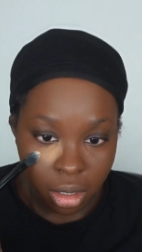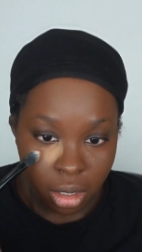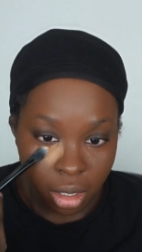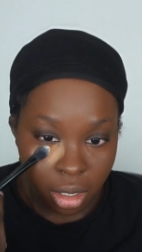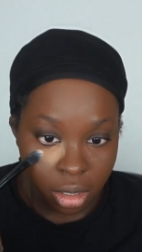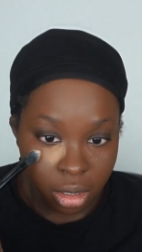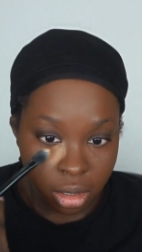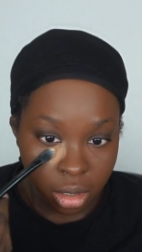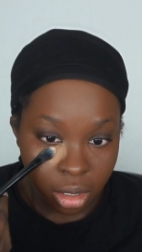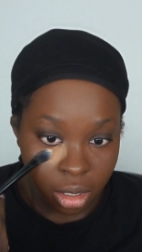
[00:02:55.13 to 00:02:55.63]

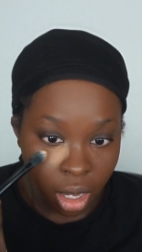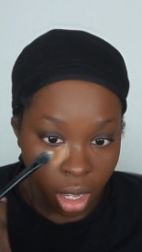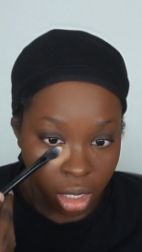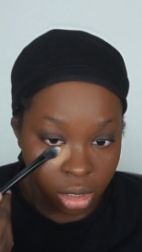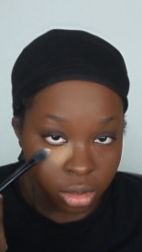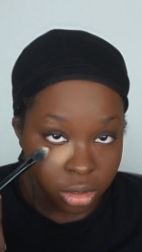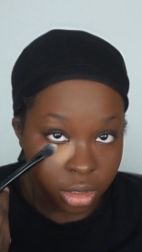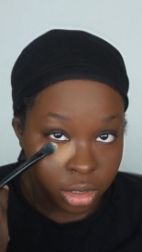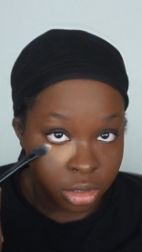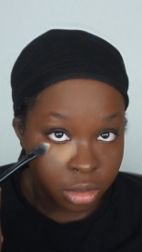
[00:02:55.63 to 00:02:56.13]
and the
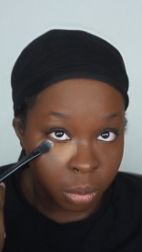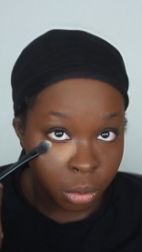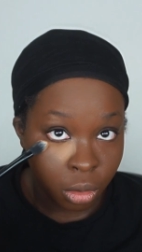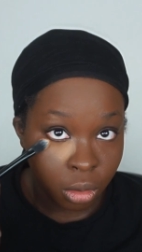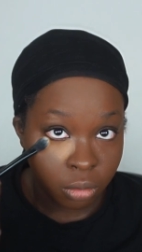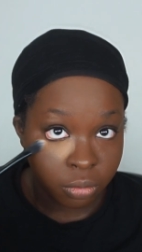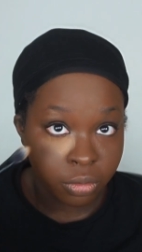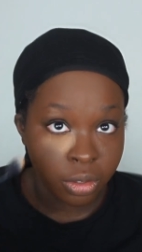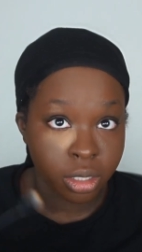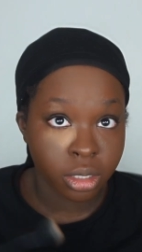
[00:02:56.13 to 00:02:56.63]
color is
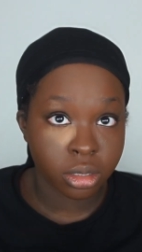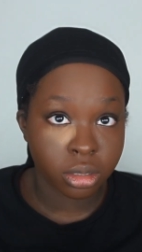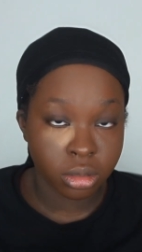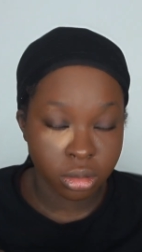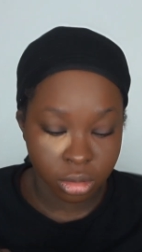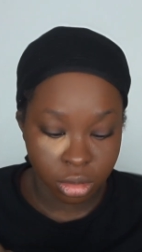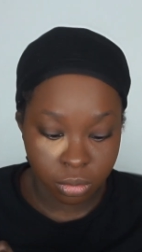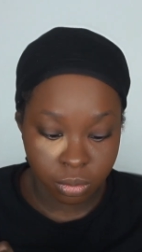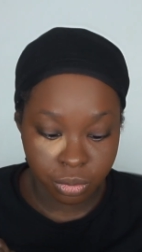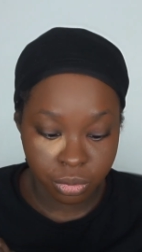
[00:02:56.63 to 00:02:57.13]
perfect.
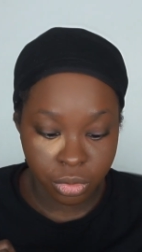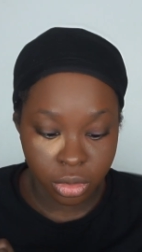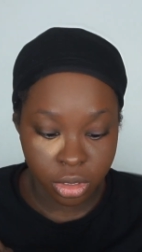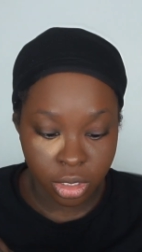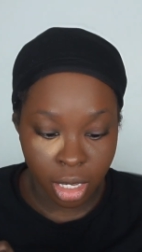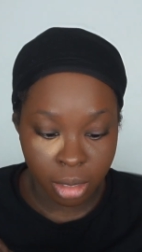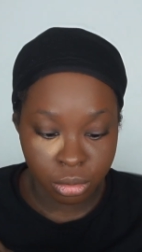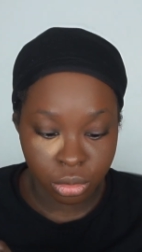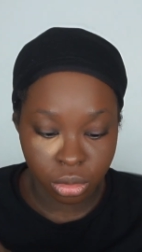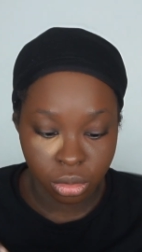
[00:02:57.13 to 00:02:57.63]
It's
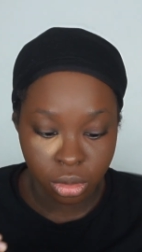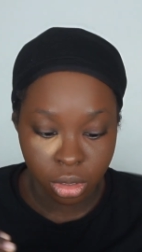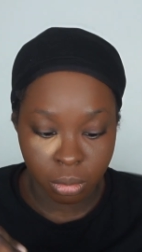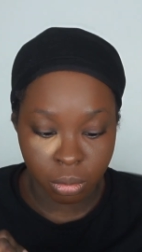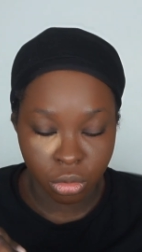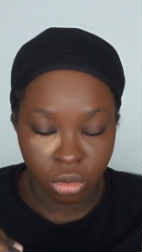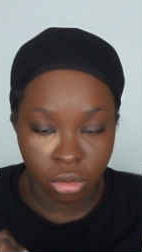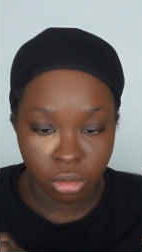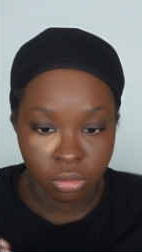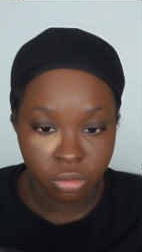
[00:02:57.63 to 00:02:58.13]
absolutely
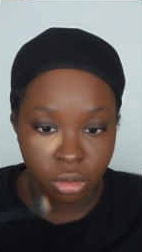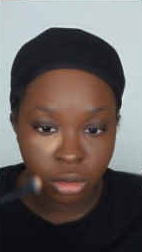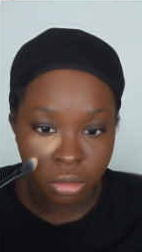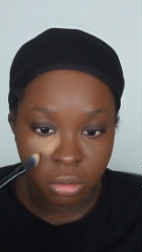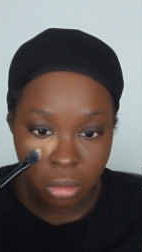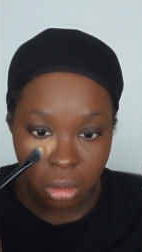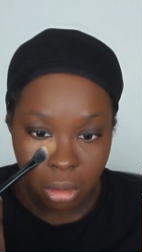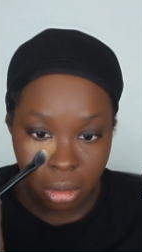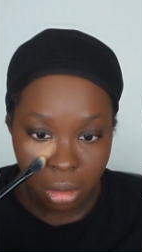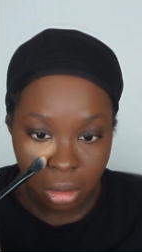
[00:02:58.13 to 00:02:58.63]
beautiful.
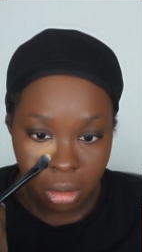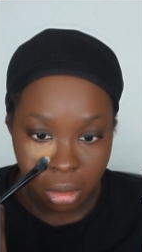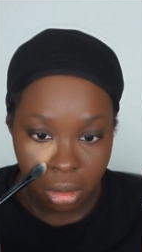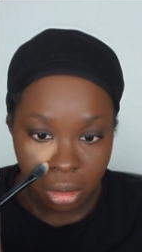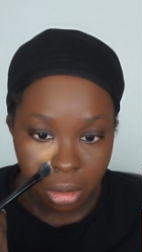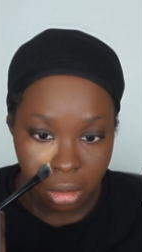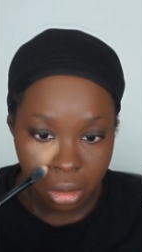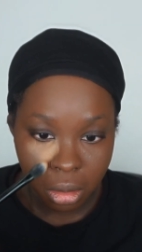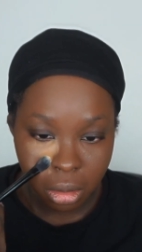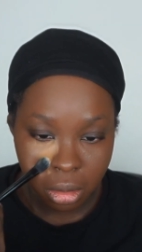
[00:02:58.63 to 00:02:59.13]

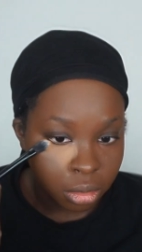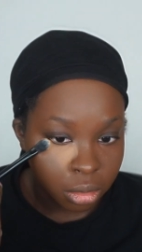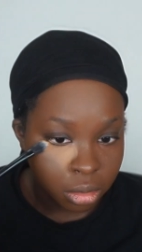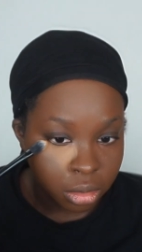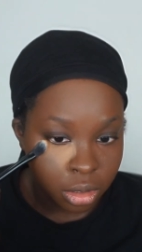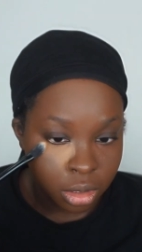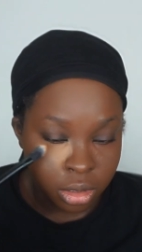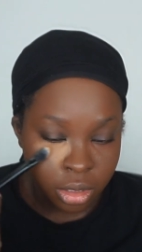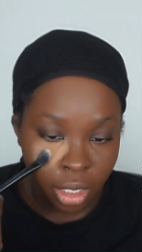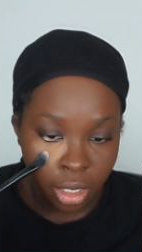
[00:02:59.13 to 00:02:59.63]
Well,
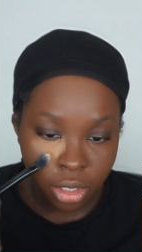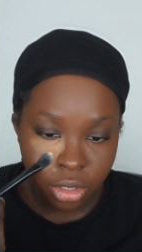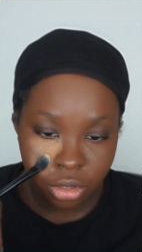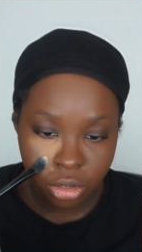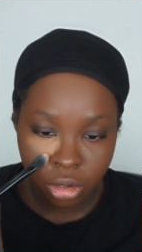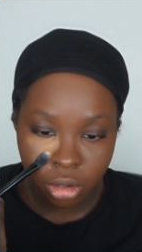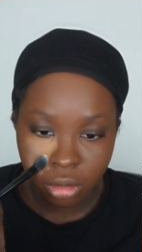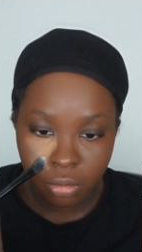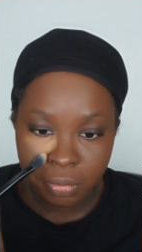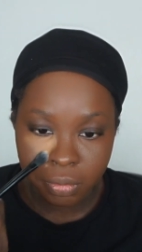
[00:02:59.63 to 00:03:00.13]
the
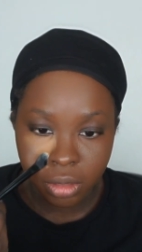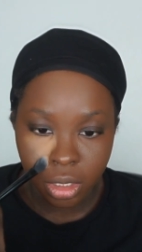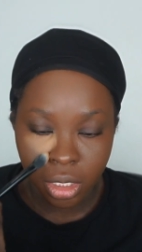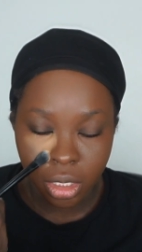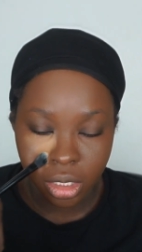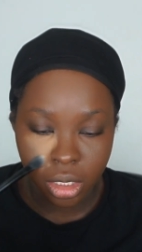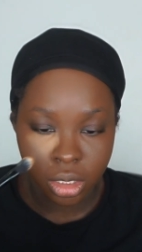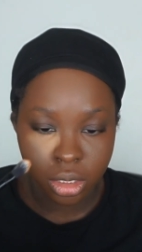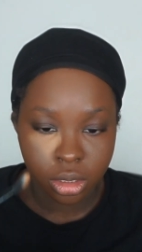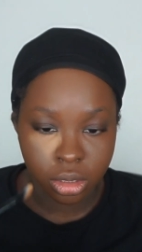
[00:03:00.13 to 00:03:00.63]
texture of
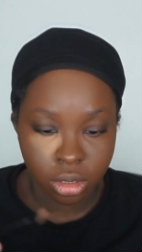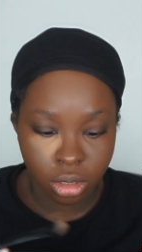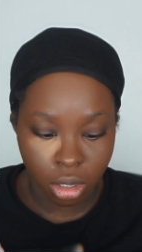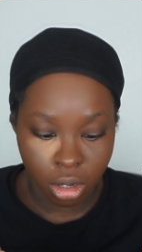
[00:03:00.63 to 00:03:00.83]
these